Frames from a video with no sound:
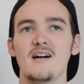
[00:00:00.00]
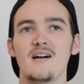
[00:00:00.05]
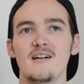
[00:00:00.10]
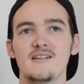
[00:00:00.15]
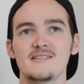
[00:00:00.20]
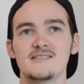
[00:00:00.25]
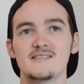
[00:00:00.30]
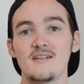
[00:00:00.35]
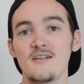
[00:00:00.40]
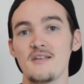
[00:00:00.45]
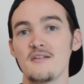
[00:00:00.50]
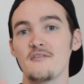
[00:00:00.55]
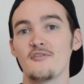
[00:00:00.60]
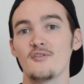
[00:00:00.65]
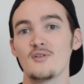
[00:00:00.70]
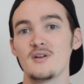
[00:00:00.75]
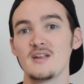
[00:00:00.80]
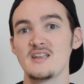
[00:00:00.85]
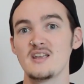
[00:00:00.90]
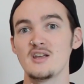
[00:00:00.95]
studying
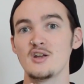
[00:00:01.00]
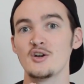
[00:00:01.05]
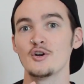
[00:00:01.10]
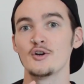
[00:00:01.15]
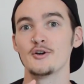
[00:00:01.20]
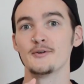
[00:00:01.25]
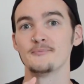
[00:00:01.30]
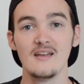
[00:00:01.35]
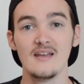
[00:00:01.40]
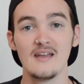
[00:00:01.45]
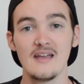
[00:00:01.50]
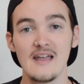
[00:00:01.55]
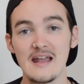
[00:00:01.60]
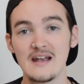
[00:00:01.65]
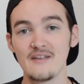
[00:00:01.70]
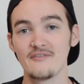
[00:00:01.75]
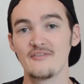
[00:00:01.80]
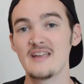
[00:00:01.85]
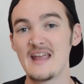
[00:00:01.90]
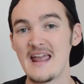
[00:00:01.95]
for a year. And
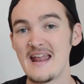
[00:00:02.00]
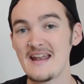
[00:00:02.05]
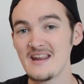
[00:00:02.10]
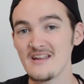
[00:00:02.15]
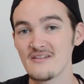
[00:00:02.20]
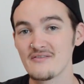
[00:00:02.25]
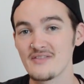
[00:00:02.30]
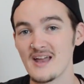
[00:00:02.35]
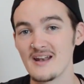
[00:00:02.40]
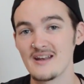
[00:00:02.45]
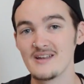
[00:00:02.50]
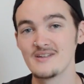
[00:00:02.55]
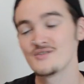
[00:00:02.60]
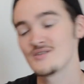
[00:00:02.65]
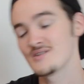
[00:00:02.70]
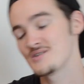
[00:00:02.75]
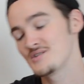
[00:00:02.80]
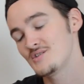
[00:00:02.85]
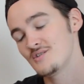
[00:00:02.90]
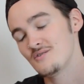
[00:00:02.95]
if any of that
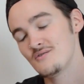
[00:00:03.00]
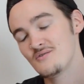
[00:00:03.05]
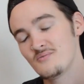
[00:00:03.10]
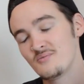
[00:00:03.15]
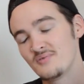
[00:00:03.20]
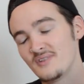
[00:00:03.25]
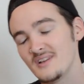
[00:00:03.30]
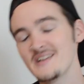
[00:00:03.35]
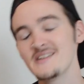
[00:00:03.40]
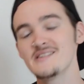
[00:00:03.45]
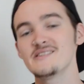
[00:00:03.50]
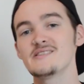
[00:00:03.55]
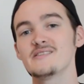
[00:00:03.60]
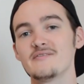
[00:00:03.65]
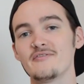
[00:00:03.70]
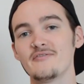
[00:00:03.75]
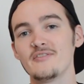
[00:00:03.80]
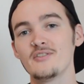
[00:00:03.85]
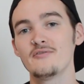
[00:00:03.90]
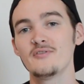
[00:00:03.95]
interests you, please
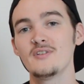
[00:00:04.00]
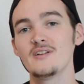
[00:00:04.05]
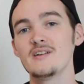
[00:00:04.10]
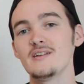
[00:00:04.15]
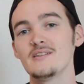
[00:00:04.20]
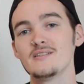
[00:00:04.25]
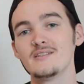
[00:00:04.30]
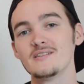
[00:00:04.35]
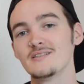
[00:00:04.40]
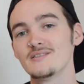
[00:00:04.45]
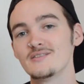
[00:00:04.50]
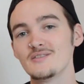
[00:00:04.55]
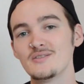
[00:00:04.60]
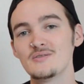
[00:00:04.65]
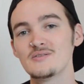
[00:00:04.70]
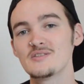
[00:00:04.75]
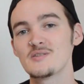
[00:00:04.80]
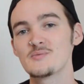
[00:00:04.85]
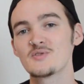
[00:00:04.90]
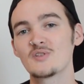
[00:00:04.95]
feel free
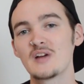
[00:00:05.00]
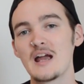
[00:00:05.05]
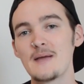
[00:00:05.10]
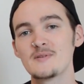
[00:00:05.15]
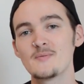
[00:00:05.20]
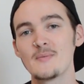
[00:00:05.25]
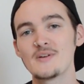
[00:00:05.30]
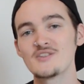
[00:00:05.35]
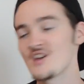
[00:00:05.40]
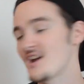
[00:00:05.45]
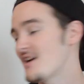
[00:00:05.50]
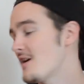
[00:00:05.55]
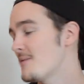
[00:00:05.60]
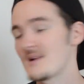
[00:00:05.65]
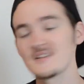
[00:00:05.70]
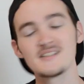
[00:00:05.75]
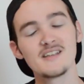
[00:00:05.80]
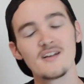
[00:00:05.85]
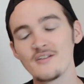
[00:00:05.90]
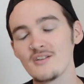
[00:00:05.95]
to subscribe to my channel. I'm
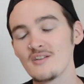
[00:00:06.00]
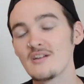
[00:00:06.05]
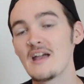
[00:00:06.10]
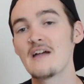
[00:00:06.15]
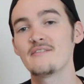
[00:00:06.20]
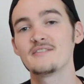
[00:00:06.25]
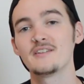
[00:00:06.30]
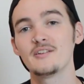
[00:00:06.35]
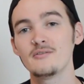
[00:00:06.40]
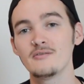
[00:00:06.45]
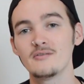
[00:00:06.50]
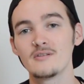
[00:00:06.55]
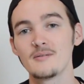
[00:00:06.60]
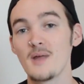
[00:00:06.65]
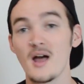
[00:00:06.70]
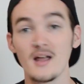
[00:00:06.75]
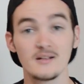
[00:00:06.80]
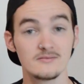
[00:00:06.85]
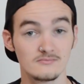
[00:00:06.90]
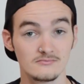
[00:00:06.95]
not telling you have to. I'm
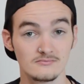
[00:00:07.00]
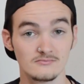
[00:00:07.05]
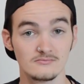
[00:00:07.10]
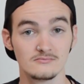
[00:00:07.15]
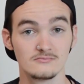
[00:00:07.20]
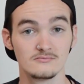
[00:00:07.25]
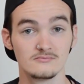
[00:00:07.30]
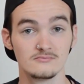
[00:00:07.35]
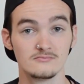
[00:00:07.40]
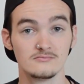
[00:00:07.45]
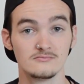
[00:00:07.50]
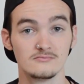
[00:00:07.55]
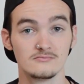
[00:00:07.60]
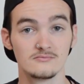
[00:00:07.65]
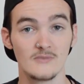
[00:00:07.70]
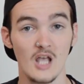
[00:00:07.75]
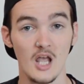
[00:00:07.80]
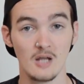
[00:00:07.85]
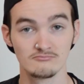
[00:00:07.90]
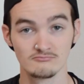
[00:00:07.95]
not.
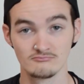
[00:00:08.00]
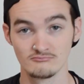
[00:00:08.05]
Okay?